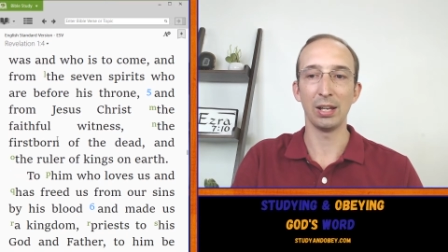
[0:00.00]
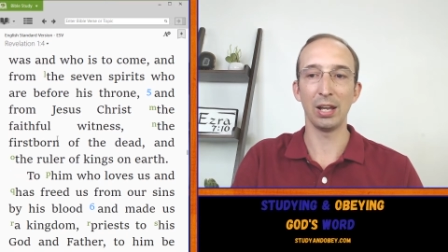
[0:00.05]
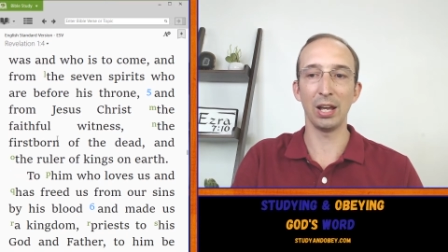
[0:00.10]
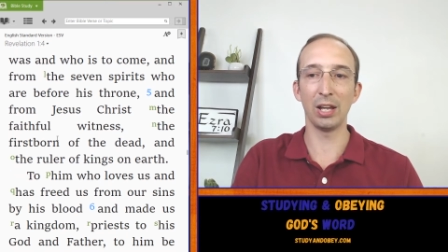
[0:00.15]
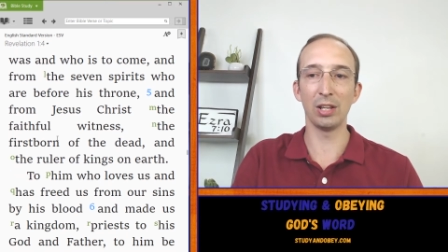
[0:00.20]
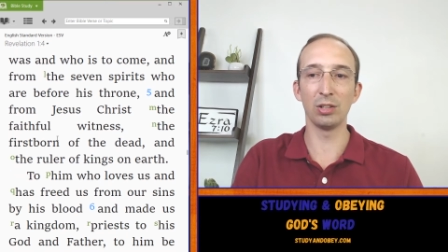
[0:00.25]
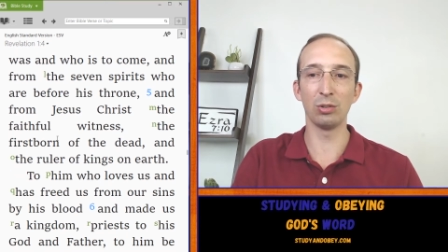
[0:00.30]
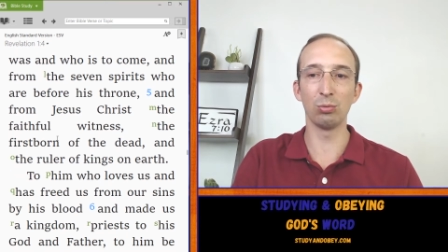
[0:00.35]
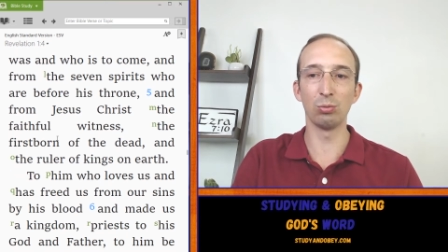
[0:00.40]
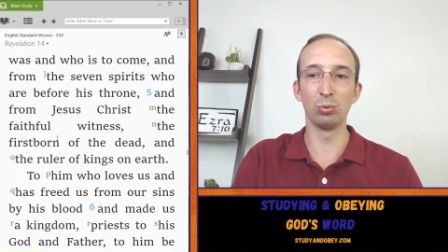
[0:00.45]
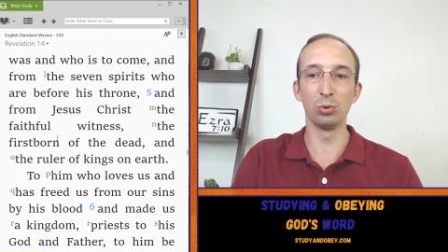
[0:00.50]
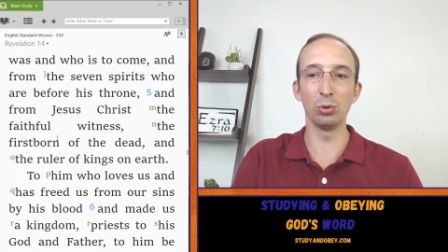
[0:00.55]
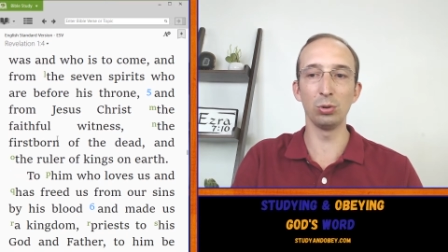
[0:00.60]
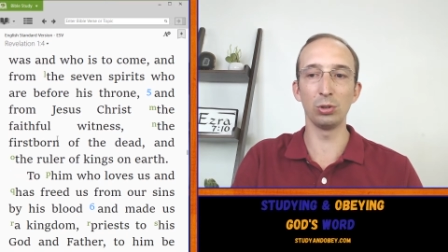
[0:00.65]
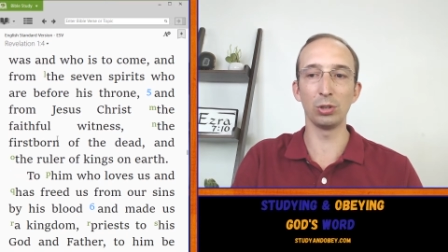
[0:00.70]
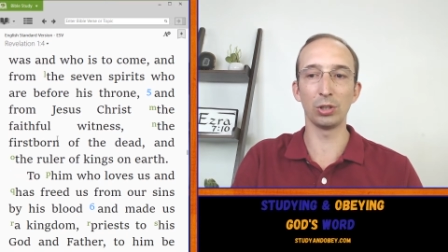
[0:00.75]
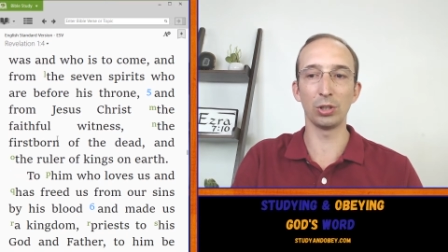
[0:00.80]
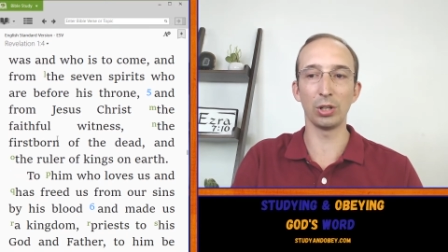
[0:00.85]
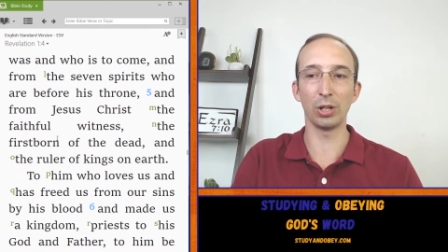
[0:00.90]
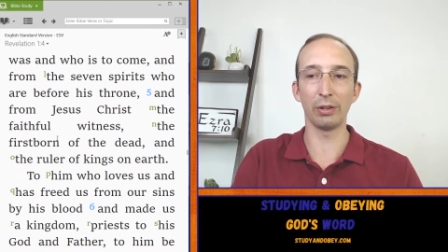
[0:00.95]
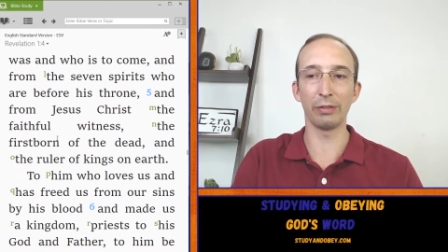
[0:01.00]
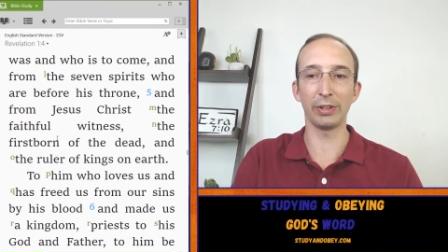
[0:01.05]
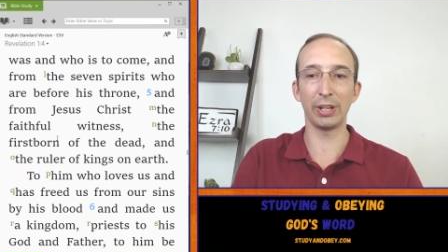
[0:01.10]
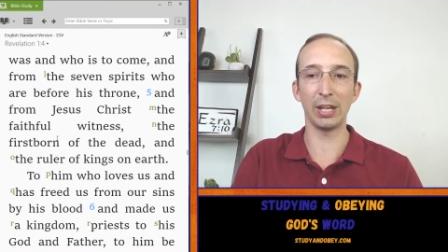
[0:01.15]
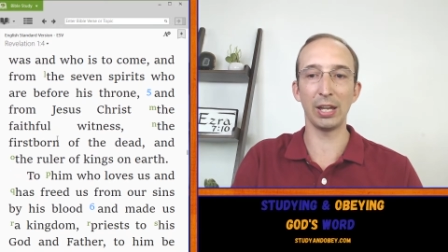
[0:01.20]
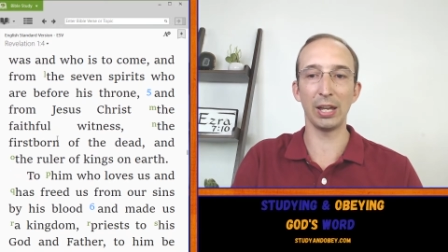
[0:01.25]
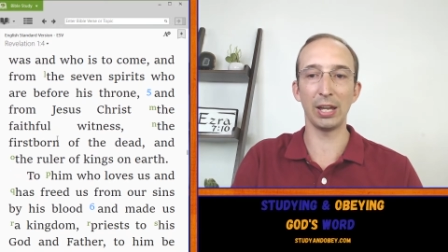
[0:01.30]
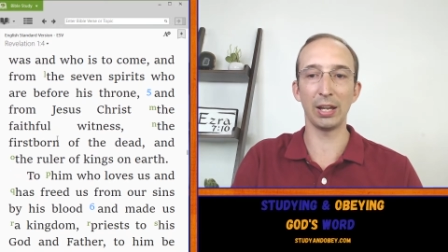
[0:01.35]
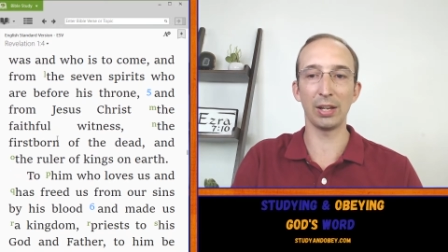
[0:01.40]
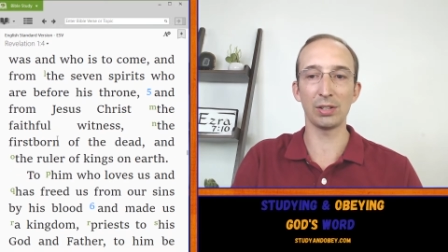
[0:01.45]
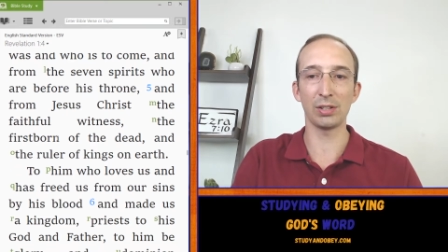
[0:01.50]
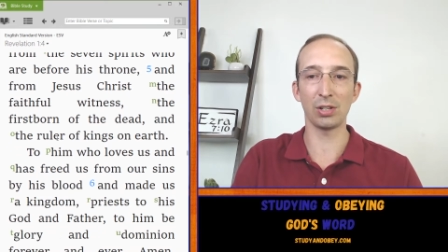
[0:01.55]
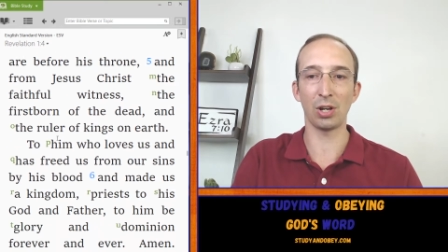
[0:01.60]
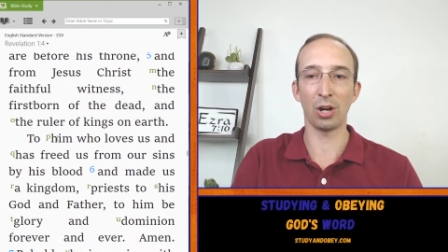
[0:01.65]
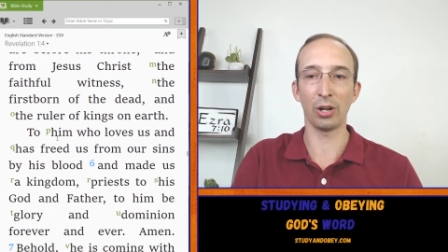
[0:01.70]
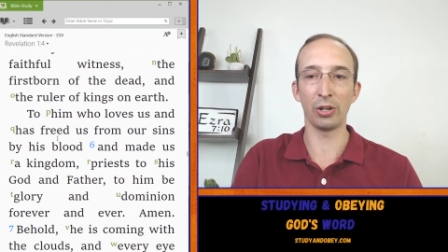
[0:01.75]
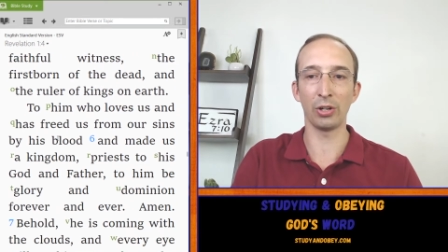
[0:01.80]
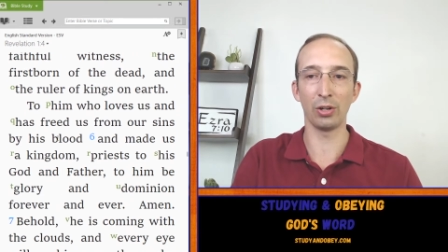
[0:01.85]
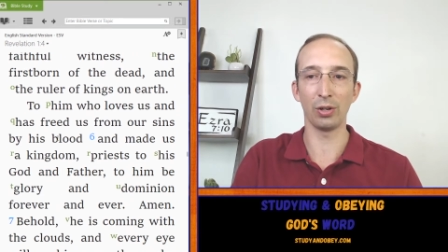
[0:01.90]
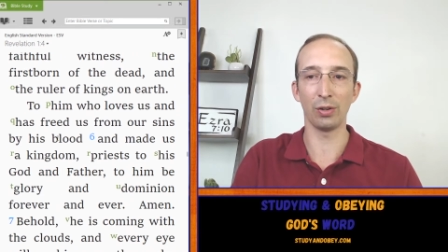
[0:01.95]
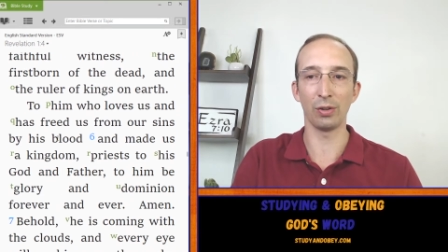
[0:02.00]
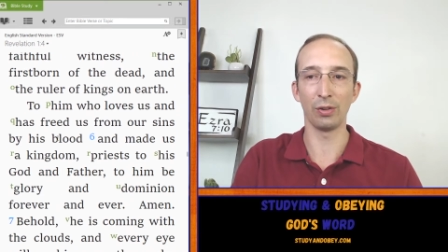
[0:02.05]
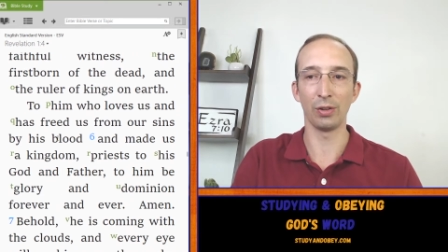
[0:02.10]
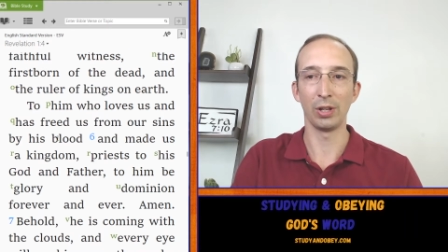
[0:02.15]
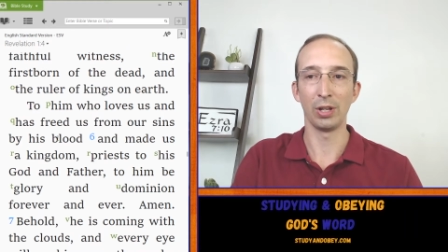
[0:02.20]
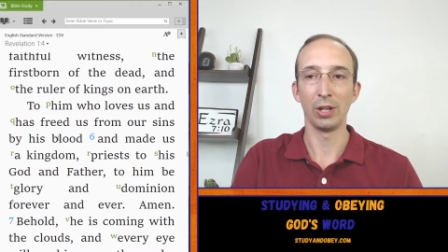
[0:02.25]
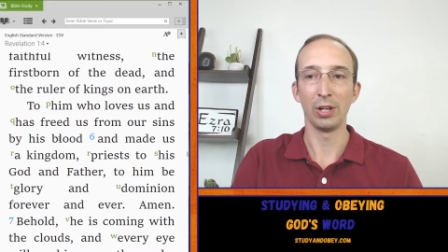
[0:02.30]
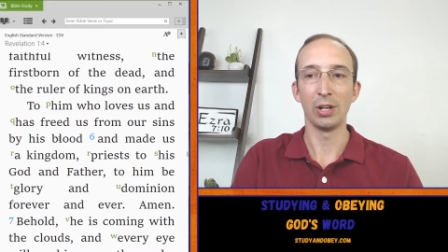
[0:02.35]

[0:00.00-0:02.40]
and the ruler of kings on earth.